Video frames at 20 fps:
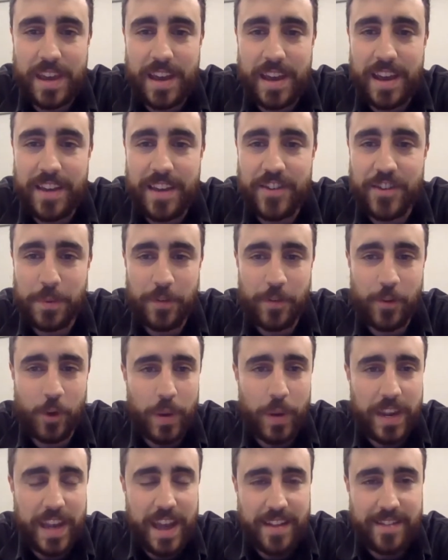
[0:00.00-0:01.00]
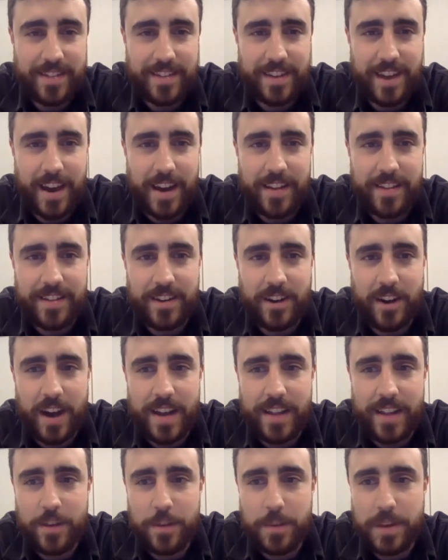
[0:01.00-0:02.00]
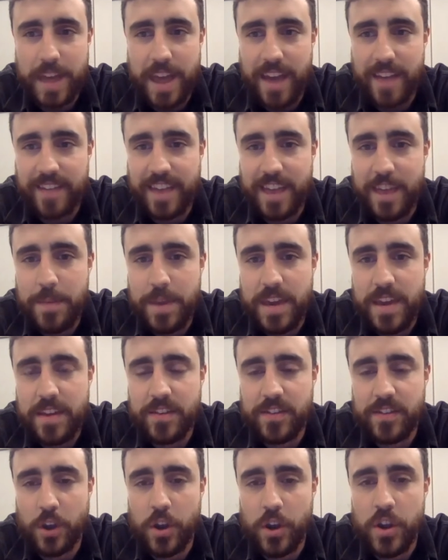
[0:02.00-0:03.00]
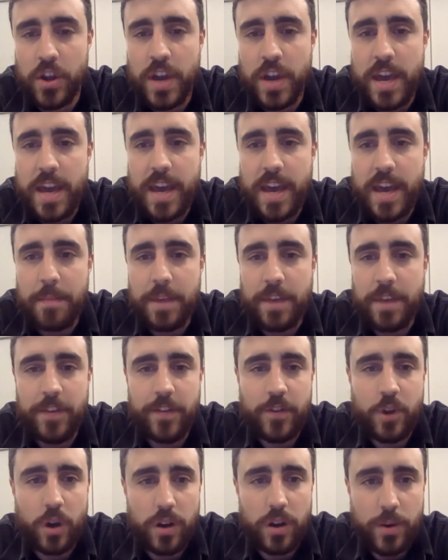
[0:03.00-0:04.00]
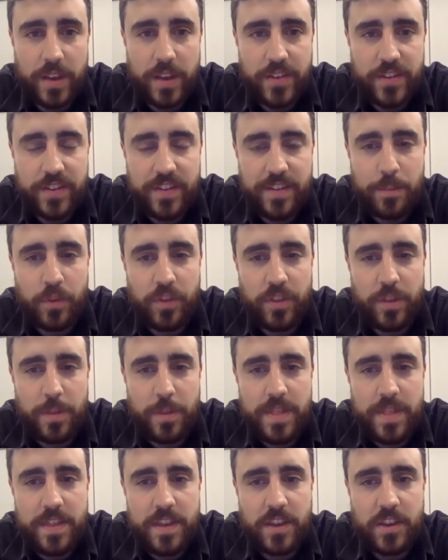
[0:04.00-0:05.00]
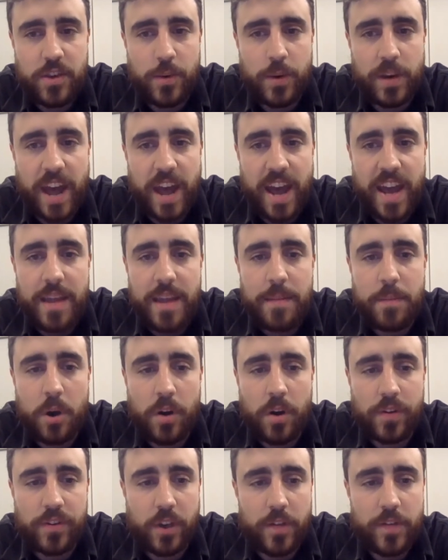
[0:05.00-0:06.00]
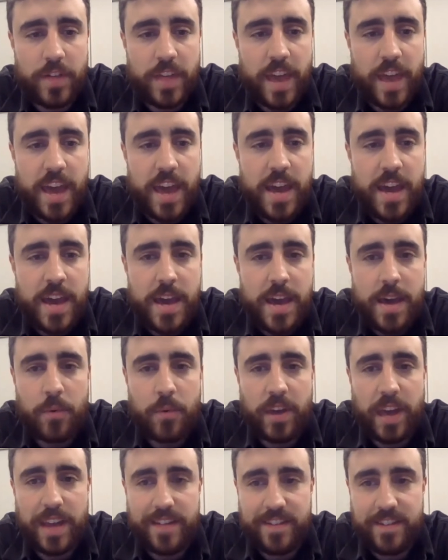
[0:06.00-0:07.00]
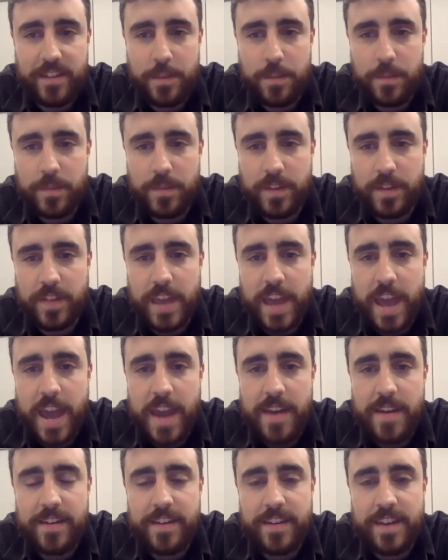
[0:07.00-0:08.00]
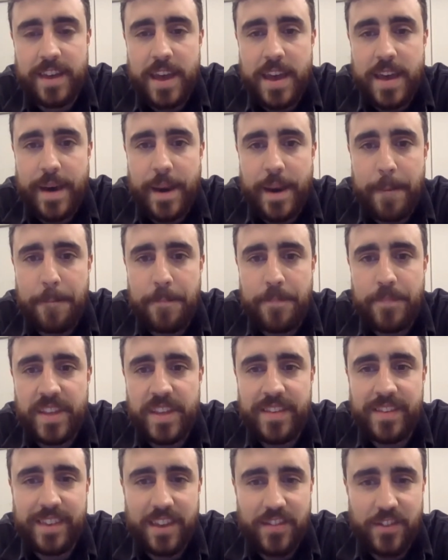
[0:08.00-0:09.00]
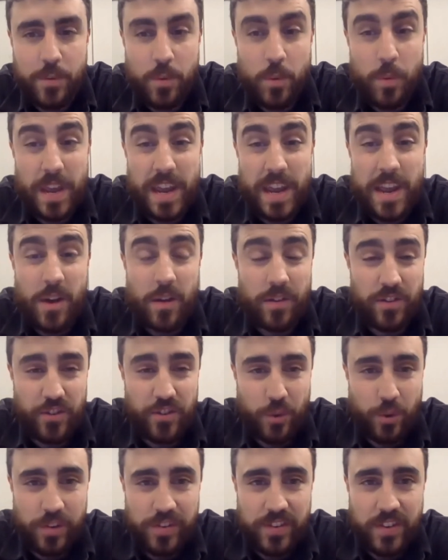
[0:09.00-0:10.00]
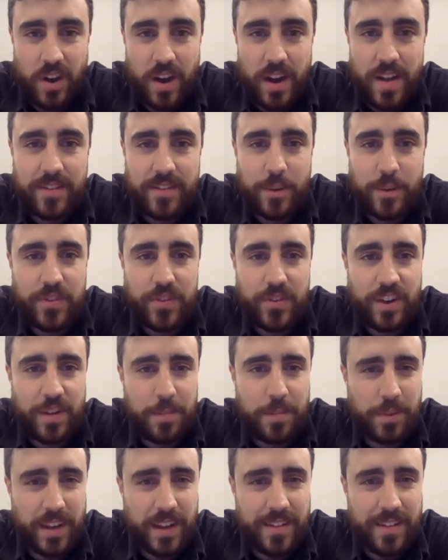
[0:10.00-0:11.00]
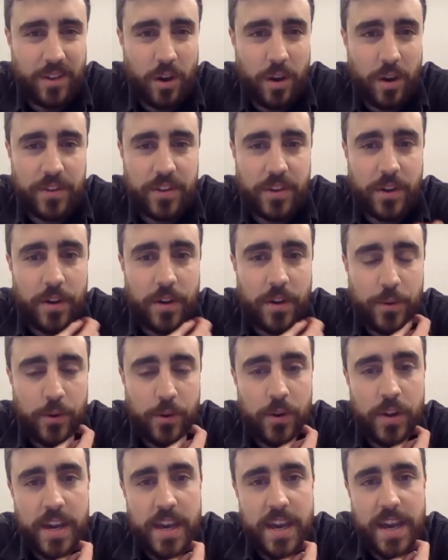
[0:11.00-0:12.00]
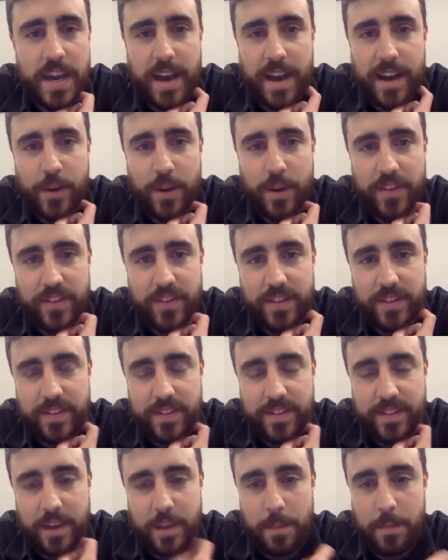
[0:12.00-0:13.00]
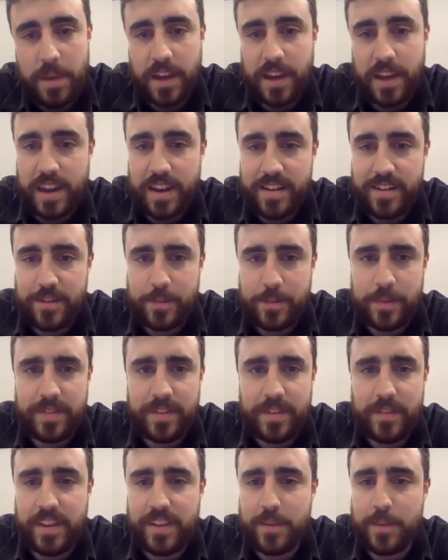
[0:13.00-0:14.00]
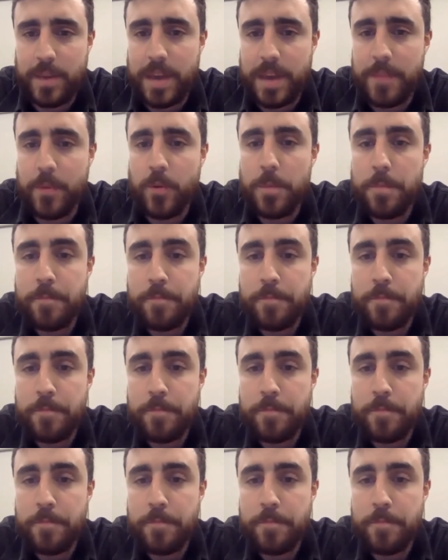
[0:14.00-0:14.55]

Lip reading: just before we get started tonight, a little bit of housekeeping. So if you've got questions, put them in the Q&A box over there. We'll get to them at the end. This session will be on the shorter side, so we should have plenty of time to go through questions and get into specifics for people.